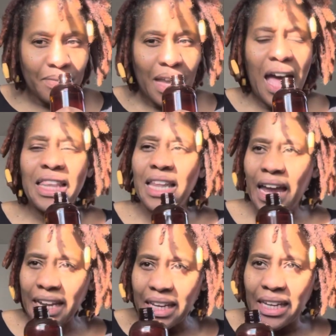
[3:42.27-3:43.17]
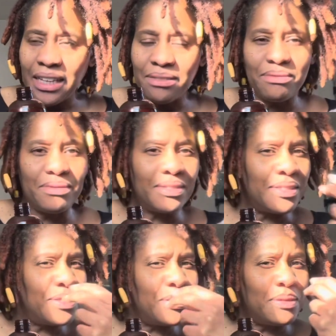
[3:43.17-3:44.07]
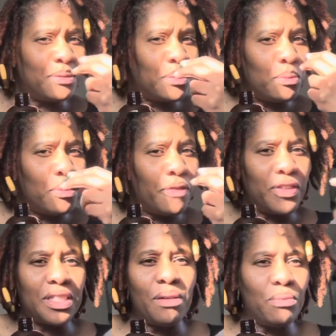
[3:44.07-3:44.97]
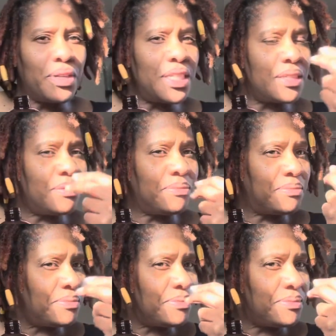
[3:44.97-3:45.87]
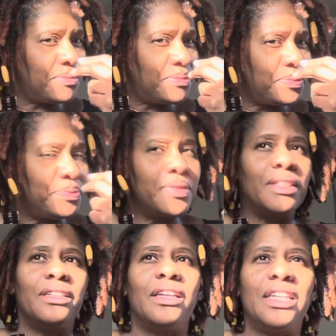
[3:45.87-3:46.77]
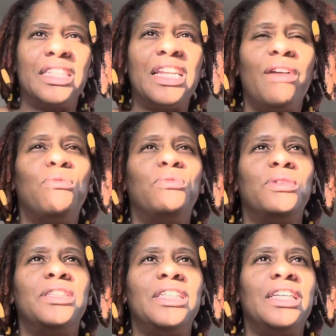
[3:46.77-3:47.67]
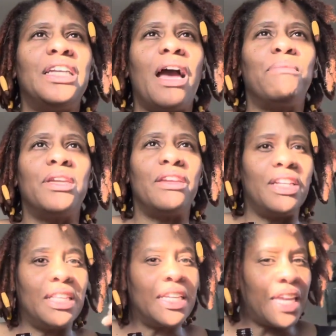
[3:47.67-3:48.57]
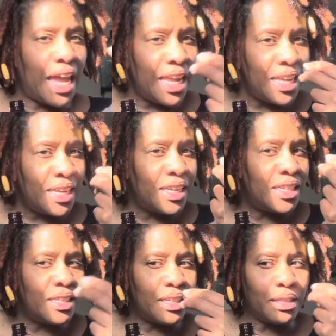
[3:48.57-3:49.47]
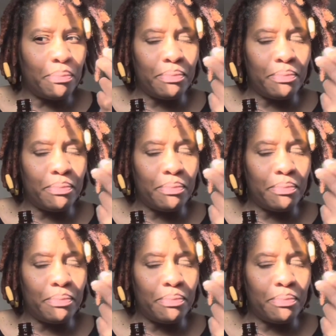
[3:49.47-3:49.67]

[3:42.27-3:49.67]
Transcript: I like it, but for some reason, it's not really. I'm getting the cakey, the